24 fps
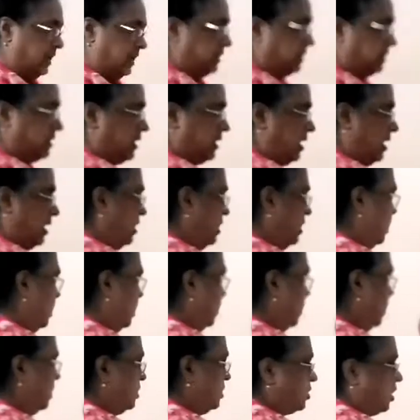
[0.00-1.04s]
is
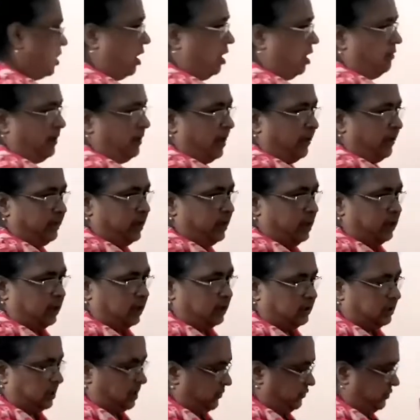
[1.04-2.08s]
dissolved, having
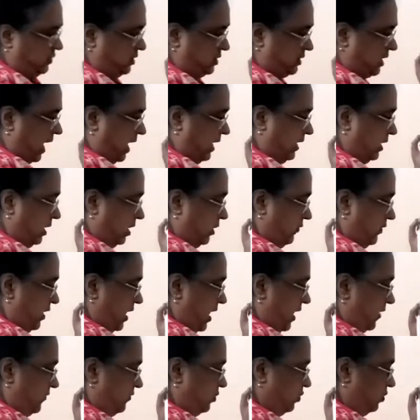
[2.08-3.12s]
concept standard we
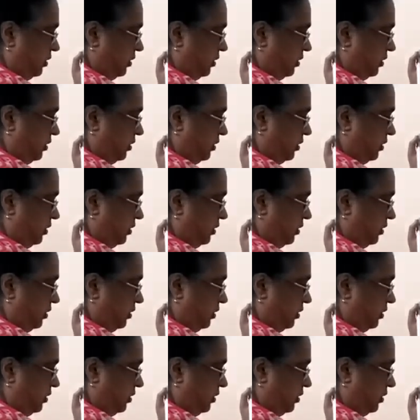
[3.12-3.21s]
have